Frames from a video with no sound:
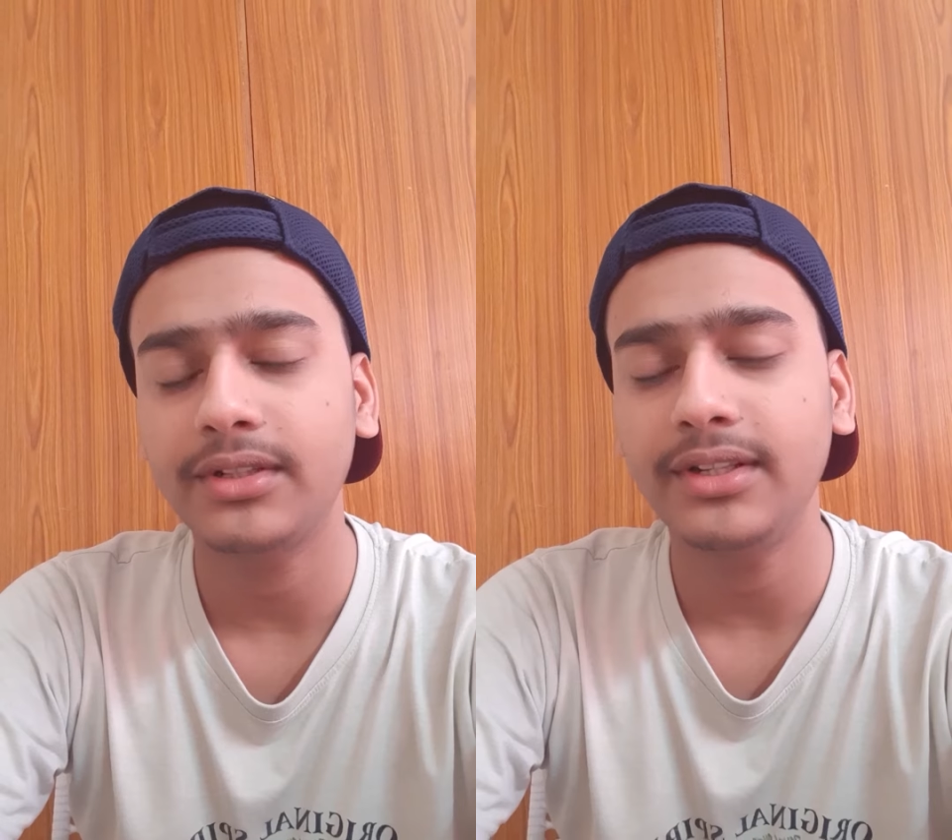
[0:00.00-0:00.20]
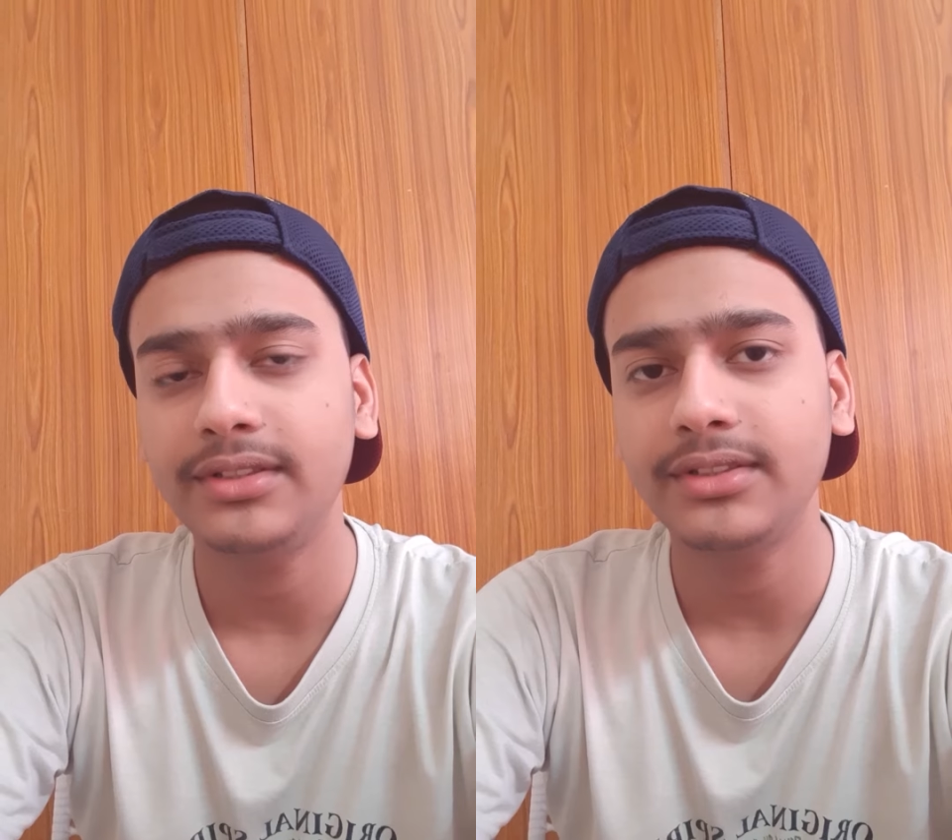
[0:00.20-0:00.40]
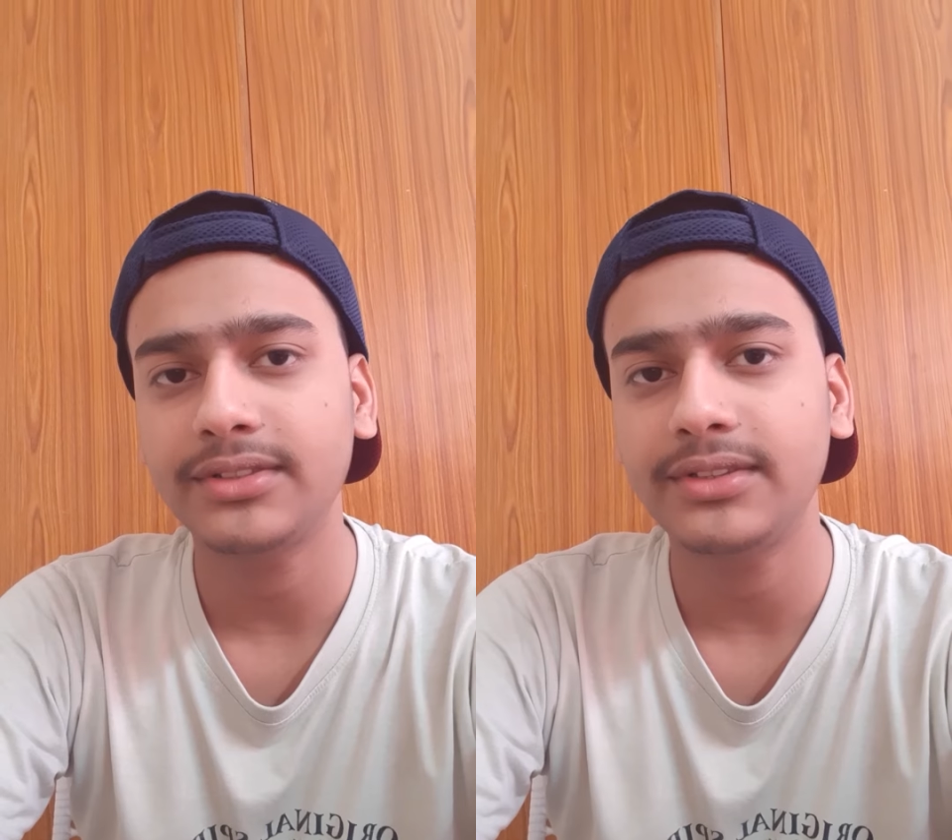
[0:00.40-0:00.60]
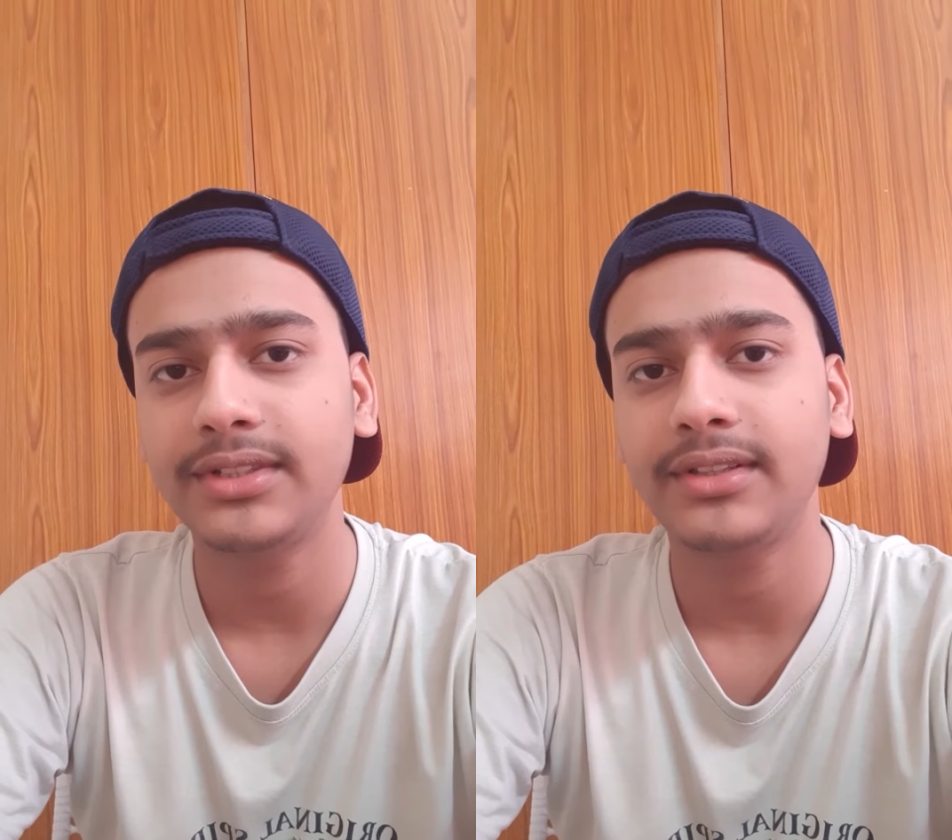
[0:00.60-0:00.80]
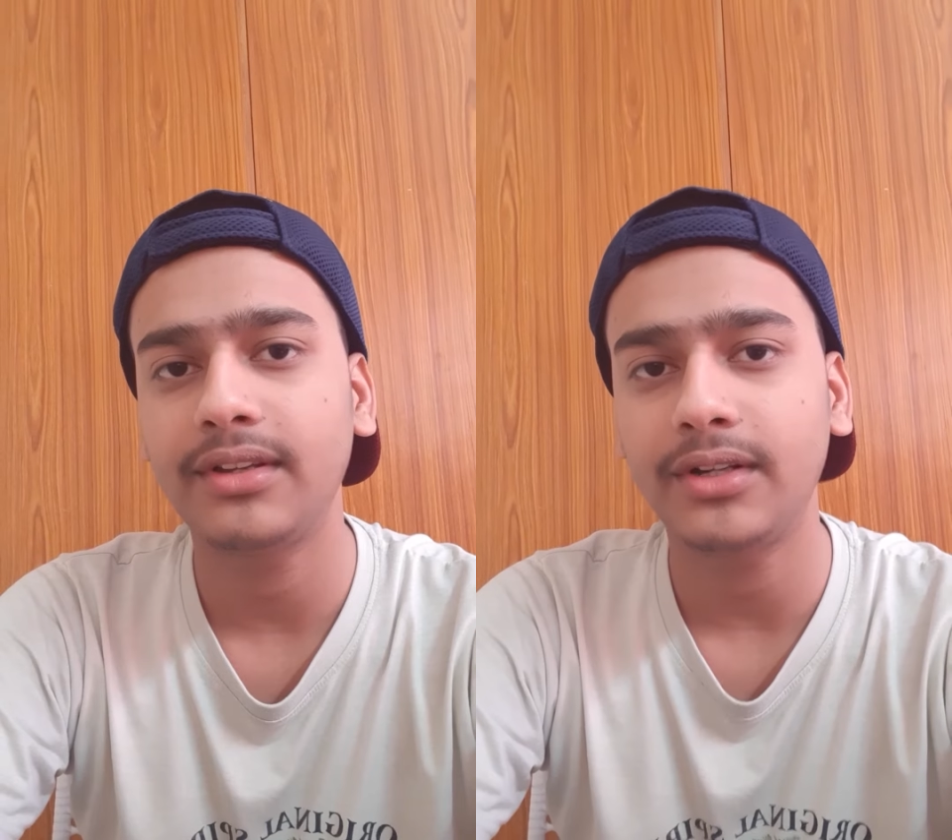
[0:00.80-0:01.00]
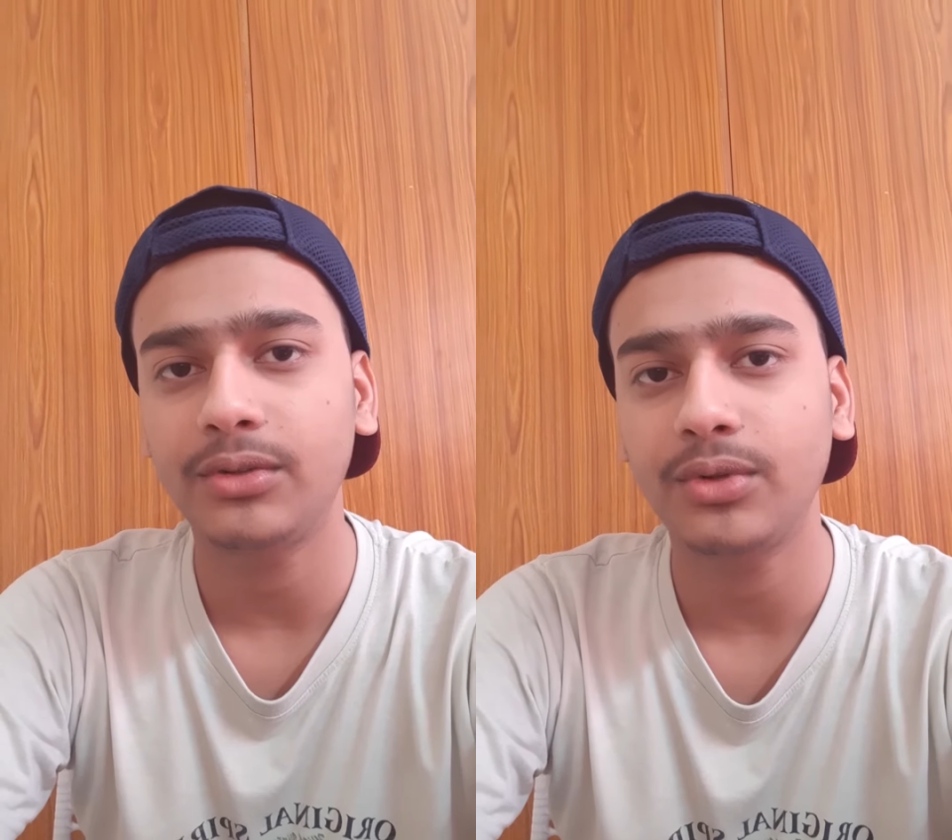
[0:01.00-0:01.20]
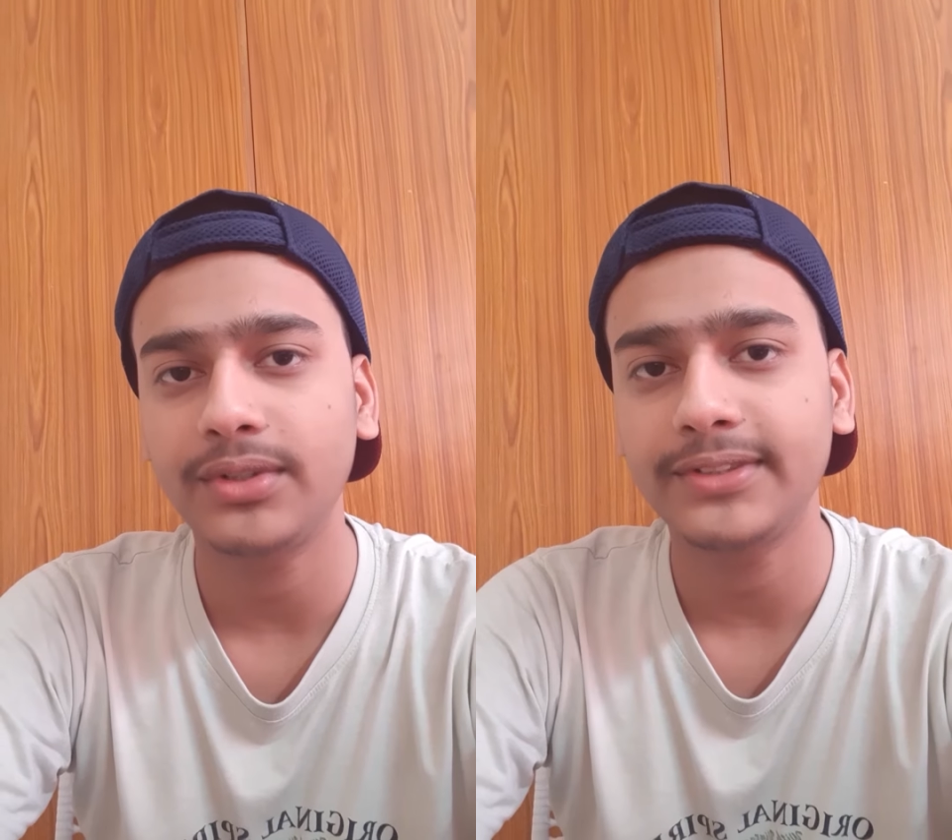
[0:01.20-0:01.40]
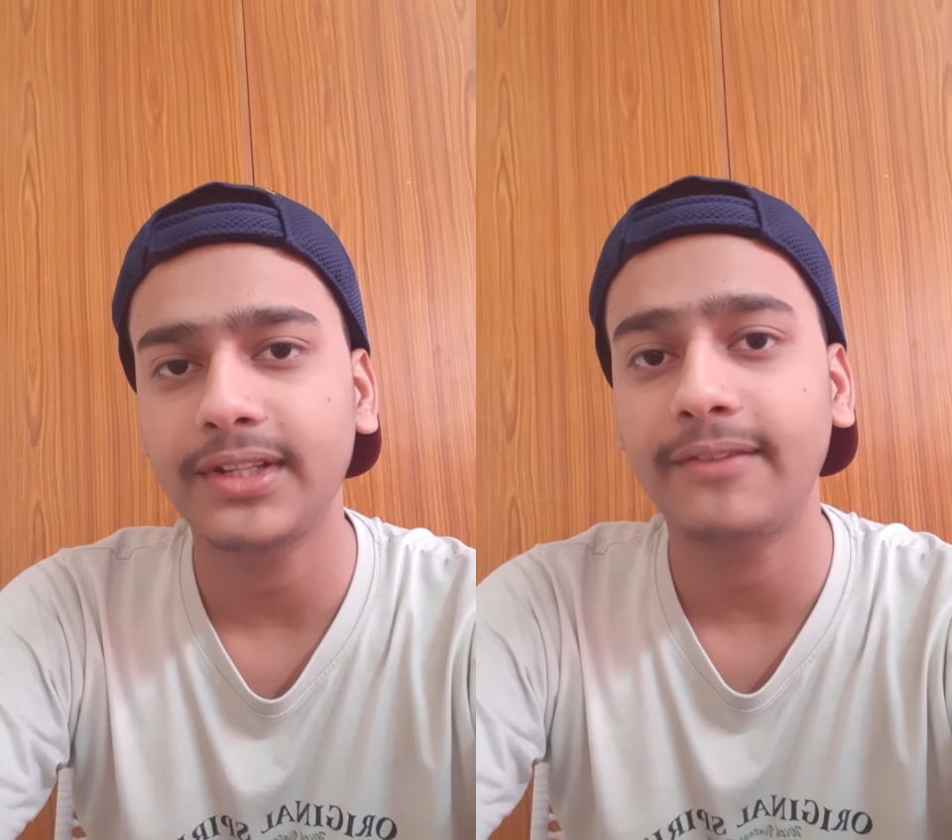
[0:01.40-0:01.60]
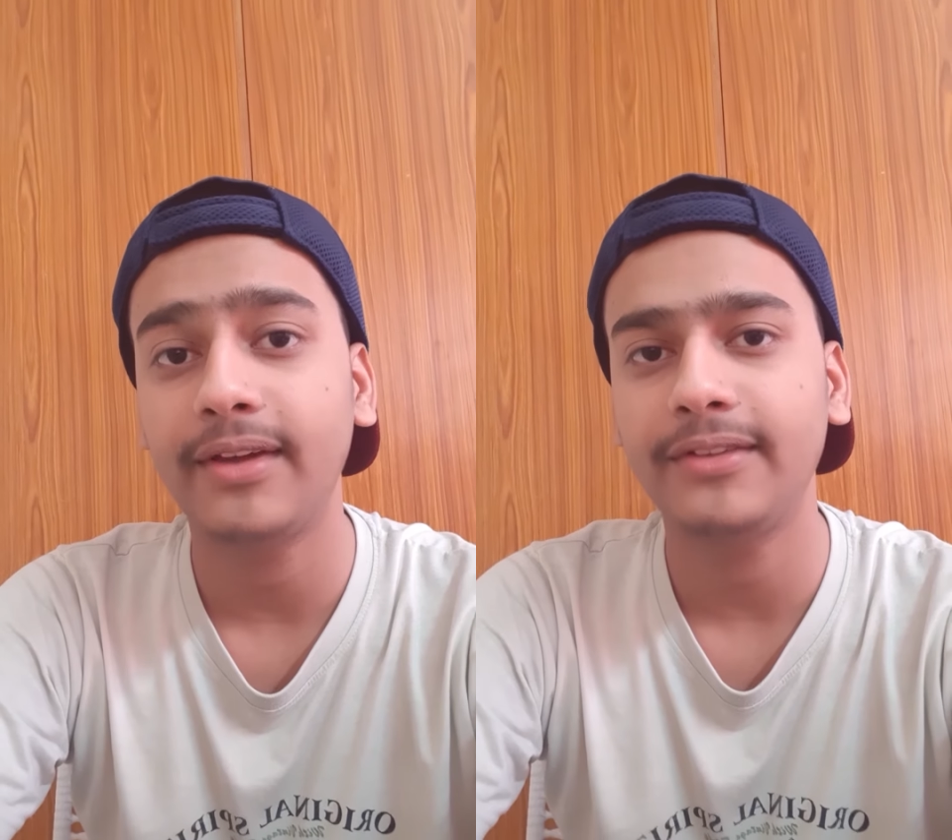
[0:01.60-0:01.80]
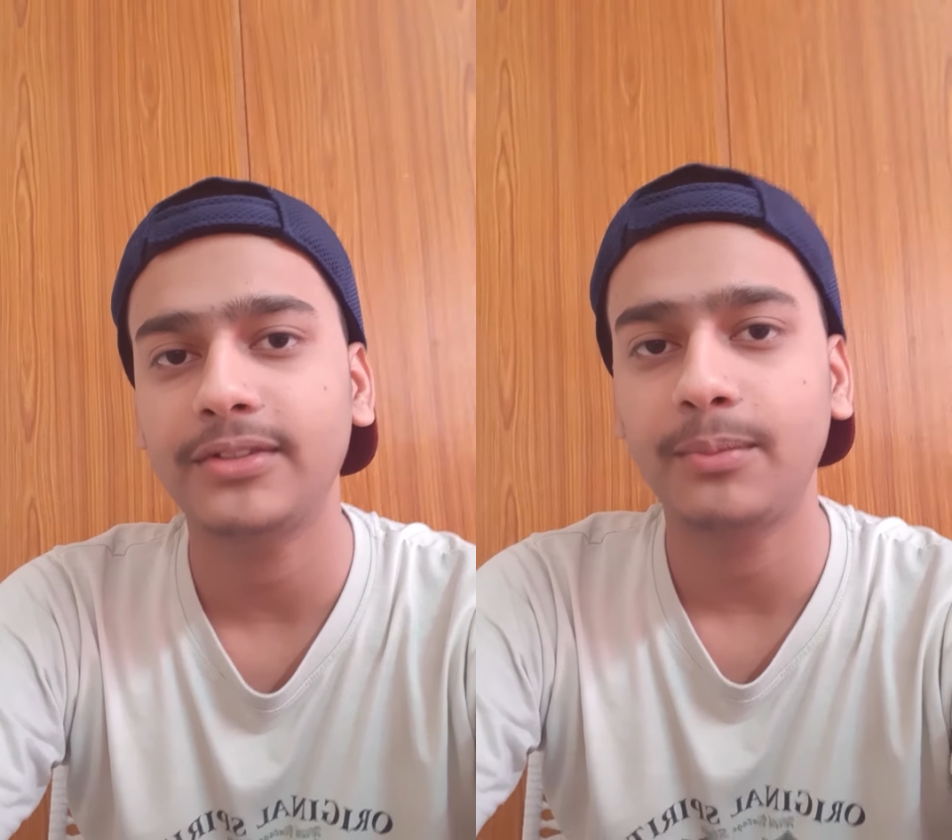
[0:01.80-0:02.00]
teachers in Chaitanya Tutorials are
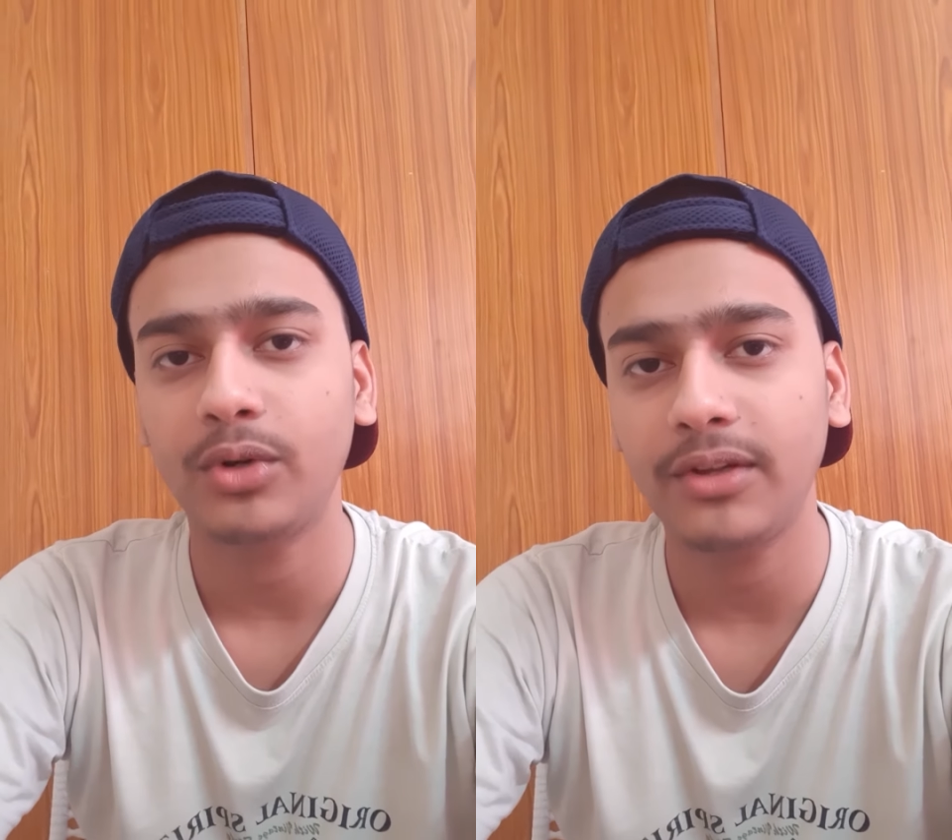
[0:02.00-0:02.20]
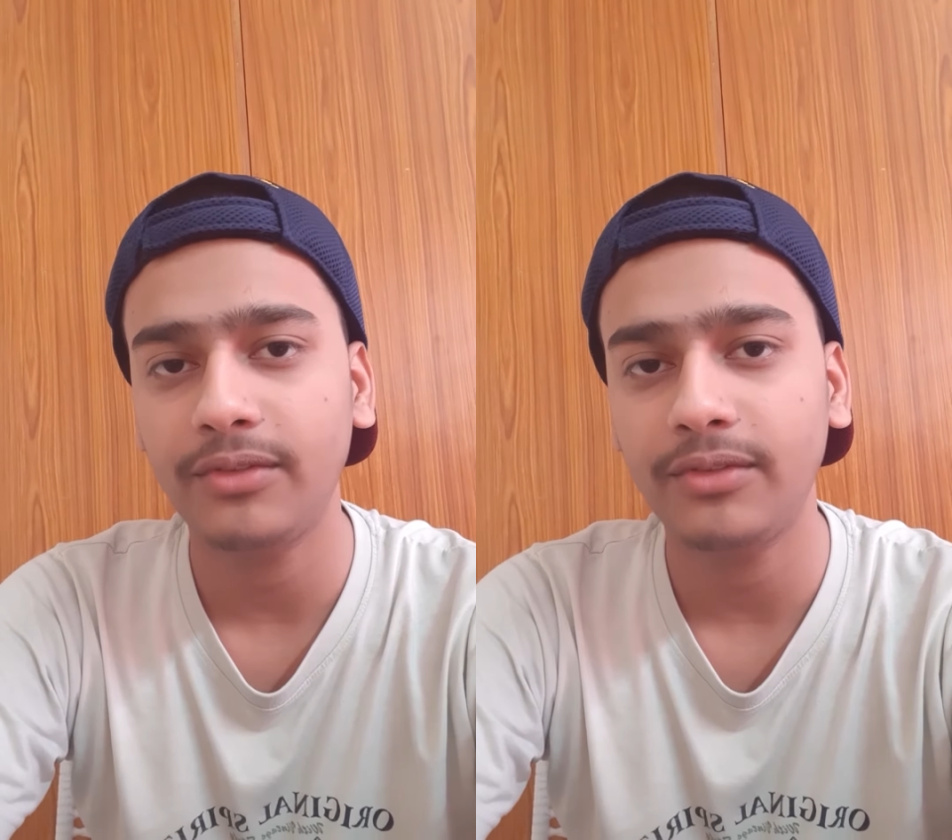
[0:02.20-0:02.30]
very supportive.